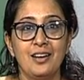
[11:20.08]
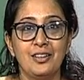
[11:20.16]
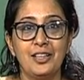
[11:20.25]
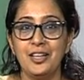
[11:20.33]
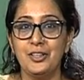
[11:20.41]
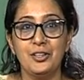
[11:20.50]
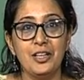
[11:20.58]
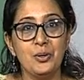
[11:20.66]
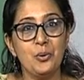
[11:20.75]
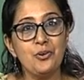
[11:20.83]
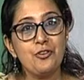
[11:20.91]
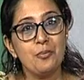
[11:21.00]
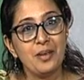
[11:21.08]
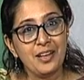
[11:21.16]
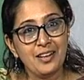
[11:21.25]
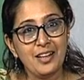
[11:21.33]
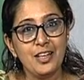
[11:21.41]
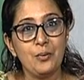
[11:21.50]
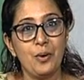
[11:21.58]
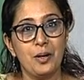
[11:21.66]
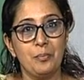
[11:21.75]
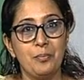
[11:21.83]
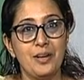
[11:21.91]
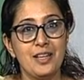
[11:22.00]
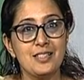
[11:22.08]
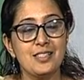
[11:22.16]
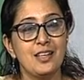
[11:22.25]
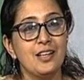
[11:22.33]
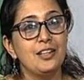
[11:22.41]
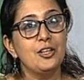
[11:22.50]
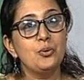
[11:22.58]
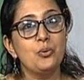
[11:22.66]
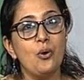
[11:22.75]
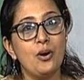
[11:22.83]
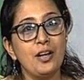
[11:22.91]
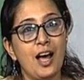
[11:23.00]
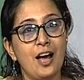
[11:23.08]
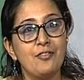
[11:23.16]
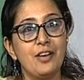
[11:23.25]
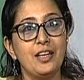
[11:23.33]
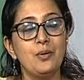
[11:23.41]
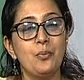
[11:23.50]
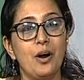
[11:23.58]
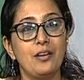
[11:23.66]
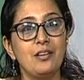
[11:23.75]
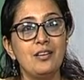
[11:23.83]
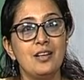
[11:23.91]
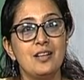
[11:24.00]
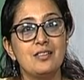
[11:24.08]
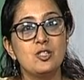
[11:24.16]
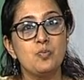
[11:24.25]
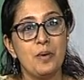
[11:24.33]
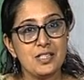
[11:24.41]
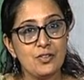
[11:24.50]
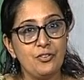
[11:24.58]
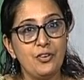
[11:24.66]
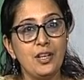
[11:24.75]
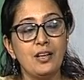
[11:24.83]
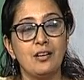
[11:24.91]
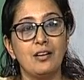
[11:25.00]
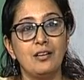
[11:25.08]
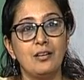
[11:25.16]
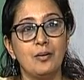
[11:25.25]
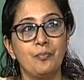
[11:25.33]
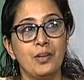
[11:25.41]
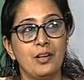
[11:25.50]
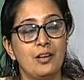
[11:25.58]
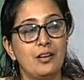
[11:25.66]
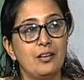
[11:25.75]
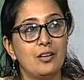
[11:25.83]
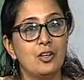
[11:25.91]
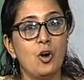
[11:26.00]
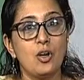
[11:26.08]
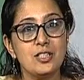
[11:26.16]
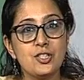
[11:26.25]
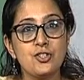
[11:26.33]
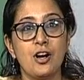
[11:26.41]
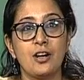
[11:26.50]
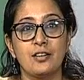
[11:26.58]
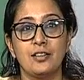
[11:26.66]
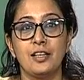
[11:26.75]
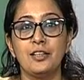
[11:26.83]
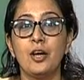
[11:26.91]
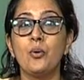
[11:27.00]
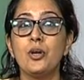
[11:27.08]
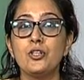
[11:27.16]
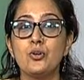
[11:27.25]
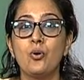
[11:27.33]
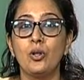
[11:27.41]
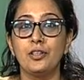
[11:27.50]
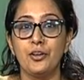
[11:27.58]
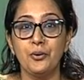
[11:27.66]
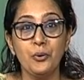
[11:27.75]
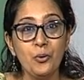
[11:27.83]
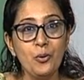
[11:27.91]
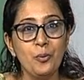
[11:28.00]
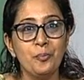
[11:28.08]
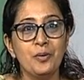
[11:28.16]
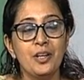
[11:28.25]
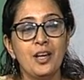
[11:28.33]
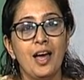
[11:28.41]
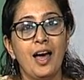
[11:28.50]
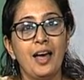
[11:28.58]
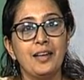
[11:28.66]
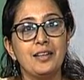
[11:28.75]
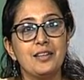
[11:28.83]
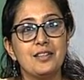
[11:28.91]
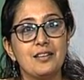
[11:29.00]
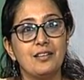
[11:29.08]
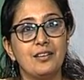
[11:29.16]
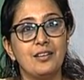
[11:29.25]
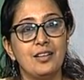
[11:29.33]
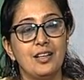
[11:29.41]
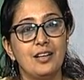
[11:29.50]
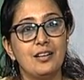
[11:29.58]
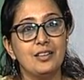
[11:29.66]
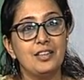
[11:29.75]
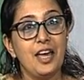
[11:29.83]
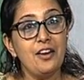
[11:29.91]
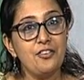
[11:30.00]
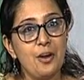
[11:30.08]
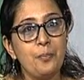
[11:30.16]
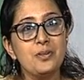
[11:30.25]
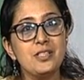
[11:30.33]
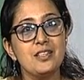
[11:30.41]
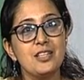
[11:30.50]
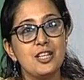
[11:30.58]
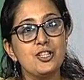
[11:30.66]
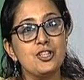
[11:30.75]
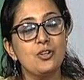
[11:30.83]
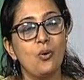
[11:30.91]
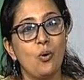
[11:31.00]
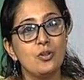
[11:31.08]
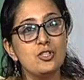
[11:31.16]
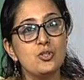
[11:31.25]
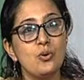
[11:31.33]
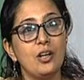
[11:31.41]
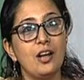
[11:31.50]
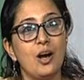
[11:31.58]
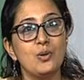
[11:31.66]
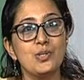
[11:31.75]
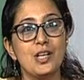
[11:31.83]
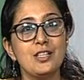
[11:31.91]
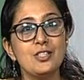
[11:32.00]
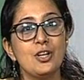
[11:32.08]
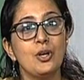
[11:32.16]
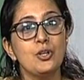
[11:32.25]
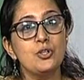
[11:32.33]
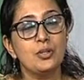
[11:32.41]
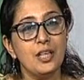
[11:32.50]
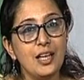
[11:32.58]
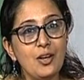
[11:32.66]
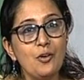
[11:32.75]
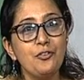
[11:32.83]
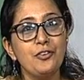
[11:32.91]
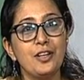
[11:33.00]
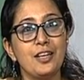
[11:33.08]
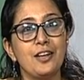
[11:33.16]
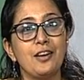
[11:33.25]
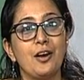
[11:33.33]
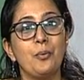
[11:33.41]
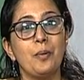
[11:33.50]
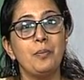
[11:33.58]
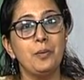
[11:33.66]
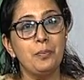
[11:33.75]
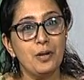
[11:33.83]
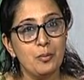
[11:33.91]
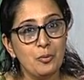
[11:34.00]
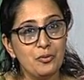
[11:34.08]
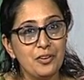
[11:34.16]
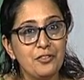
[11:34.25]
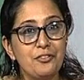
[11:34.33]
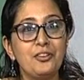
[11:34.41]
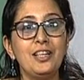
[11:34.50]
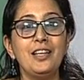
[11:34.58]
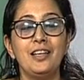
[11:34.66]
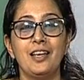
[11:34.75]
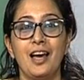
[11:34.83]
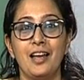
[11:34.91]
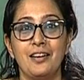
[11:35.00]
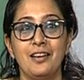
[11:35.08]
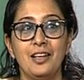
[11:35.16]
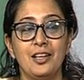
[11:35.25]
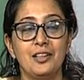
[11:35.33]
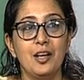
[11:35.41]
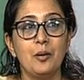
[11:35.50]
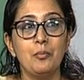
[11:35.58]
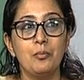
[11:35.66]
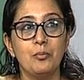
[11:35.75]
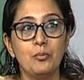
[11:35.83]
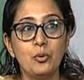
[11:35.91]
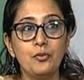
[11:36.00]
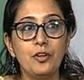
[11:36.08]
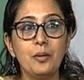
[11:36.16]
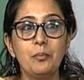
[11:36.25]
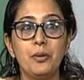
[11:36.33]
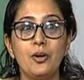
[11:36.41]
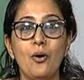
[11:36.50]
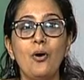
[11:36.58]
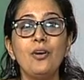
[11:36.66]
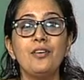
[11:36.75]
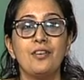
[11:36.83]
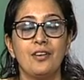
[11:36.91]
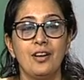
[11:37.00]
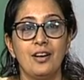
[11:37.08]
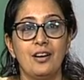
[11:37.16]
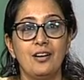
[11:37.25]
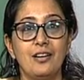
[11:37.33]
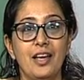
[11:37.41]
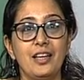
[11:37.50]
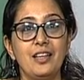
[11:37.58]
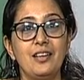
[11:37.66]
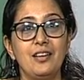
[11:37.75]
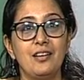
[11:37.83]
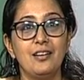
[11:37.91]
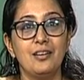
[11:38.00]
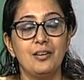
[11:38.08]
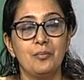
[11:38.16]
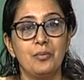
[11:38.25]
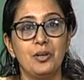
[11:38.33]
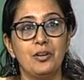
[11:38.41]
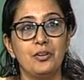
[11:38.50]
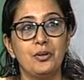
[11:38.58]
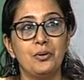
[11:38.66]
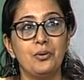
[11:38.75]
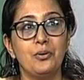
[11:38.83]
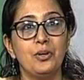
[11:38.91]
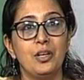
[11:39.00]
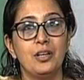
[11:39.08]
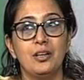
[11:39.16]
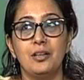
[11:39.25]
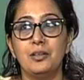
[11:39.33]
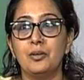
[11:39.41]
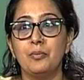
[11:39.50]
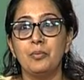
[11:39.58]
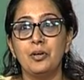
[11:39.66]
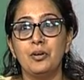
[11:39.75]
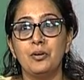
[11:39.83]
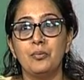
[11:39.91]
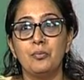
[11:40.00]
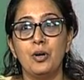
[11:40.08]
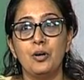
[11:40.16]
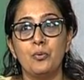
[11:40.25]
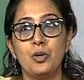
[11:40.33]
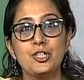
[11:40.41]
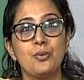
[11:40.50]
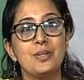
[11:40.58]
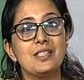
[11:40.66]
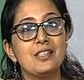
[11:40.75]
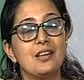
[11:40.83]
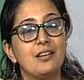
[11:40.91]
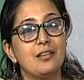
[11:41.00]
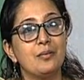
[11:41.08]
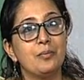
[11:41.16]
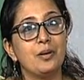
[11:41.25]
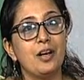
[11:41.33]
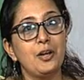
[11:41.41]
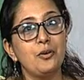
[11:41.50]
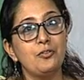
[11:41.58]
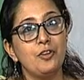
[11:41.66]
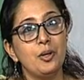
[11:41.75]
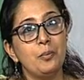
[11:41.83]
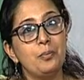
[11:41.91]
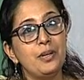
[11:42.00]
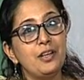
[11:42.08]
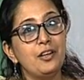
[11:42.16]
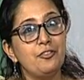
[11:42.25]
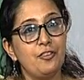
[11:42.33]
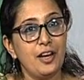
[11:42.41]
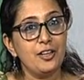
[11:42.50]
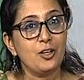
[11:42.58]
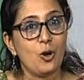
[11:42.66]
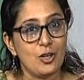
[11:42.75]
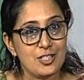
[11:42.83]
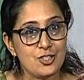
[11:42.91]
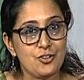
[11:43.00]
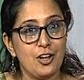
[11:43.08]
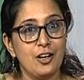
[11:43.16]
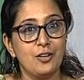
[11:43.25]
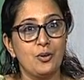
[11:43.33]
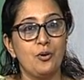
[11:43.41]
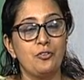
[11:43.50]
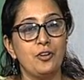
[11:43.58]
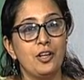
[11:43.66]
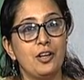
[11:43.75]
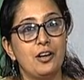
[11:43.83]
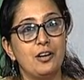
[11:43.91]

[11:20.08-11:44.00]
Uh, they, they don't remain in any one place. They do not have any one specific um, uh, construct that they are going to call their home. And uh, uh their representation also allows us to think of an India where people are moving freely and they are moving beyond uh, any, uh, you know, uh, uh, uh, what shall one say, a kind of predefined construct of